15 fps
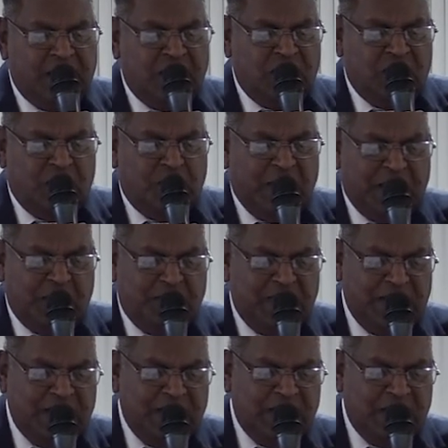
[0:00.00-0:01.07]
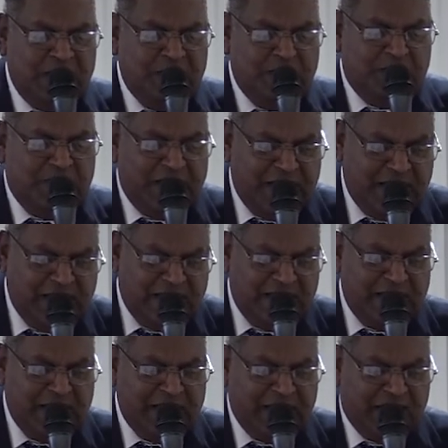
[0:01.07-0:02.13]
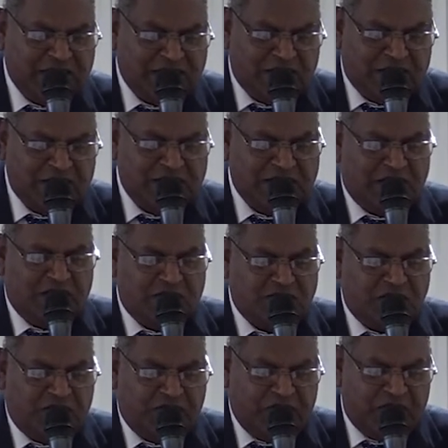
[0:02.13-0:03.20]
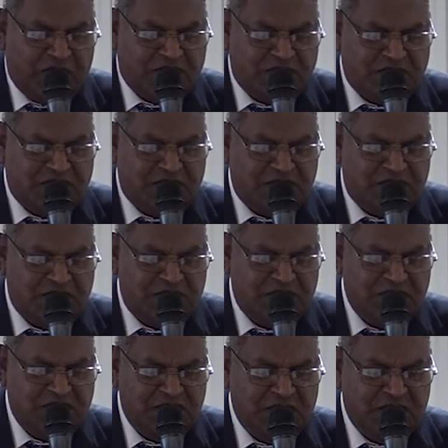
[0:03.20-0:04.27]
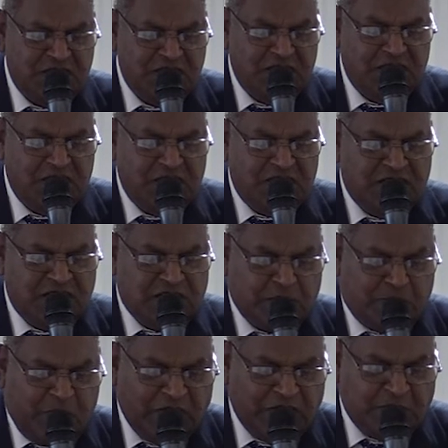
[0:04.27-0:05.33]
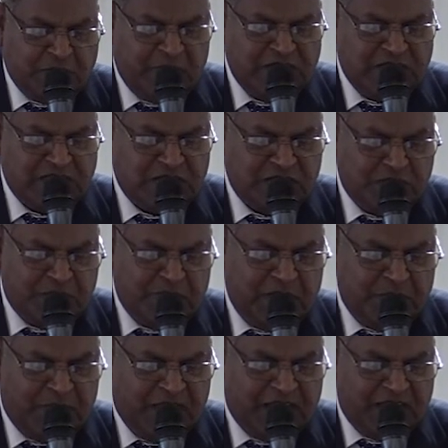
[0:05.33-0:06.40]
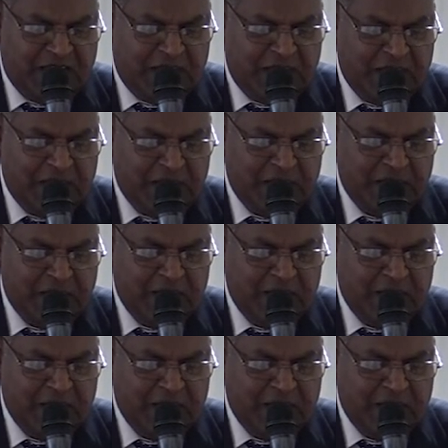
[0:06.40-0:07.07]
You may be bleeding as a result of hates. Disappointments could be many.